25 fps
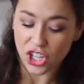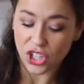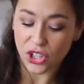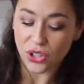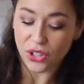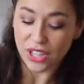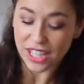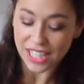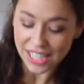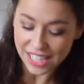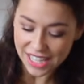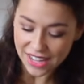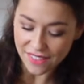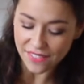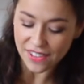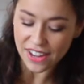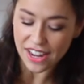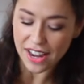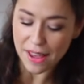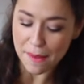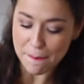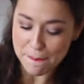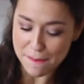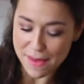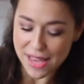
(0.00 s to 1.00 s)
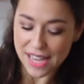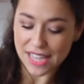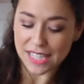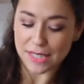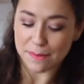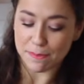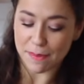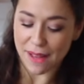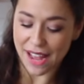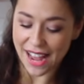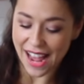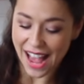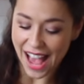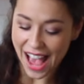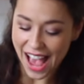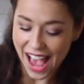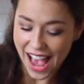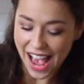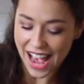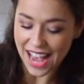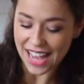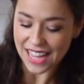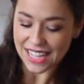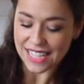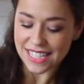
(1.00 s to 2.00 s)
you can give it a mix by
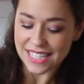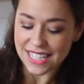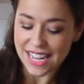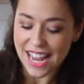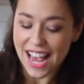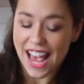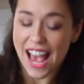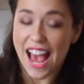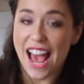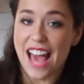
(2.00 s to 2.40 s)
hand